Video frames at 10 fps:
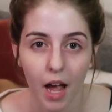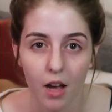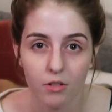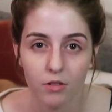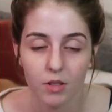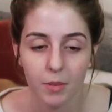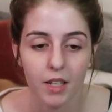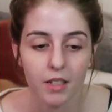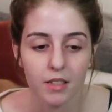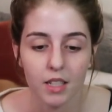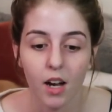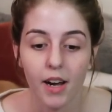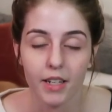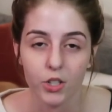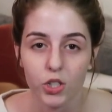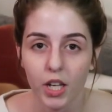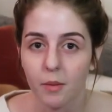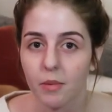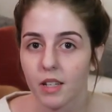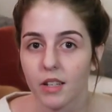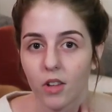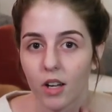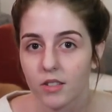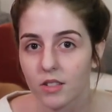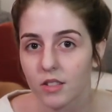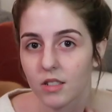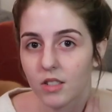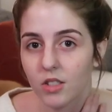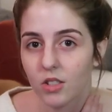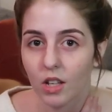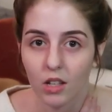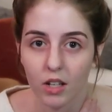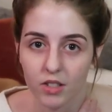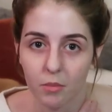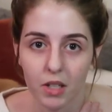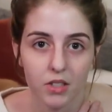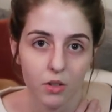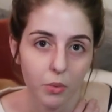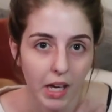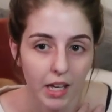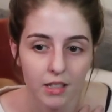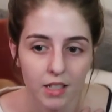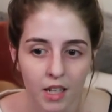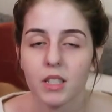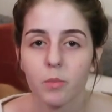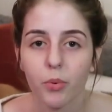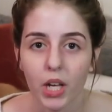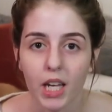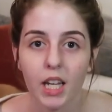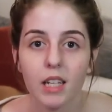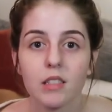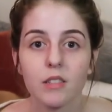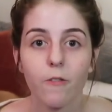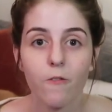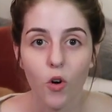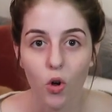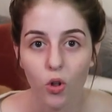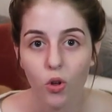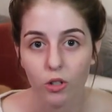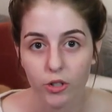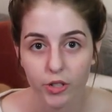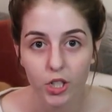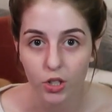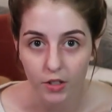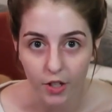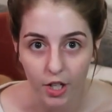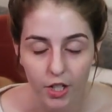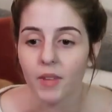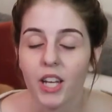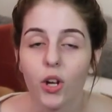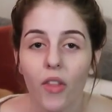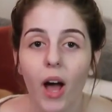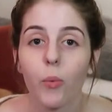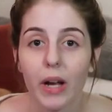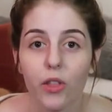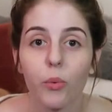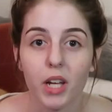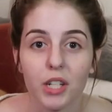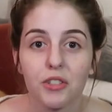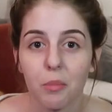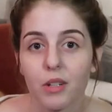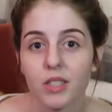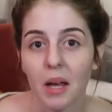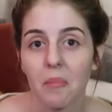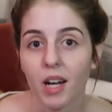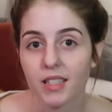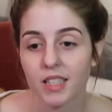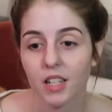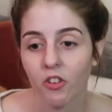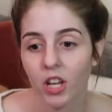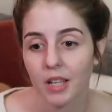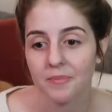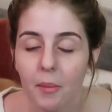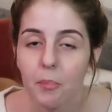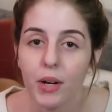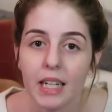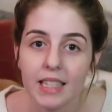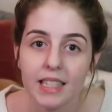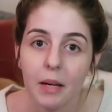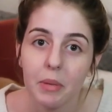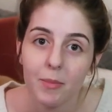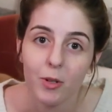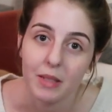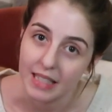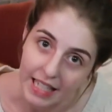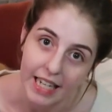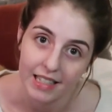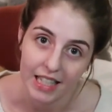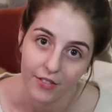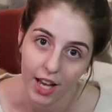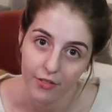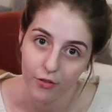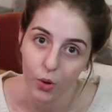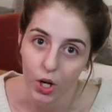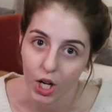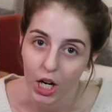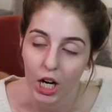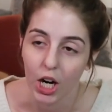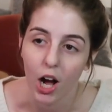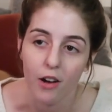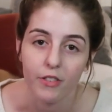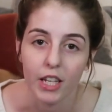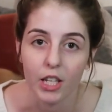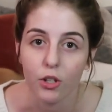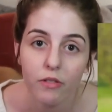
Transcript: pounds because he got out of shape and he lost he lost some muscle weight. His breed is full golden retriever. I know that with 100% positivity. Breeds that people mistakenly buy for are often